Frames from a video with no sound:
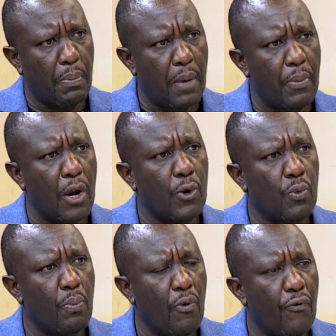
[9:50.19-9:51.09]
be able now to
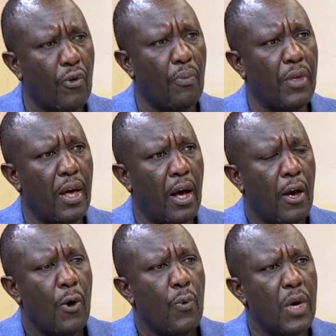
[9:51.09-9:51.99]
move from there,
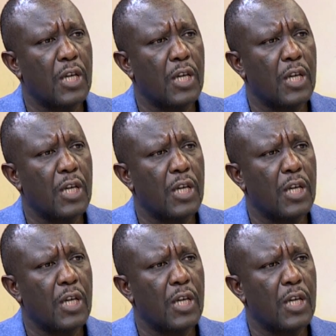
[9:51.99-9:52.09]
we're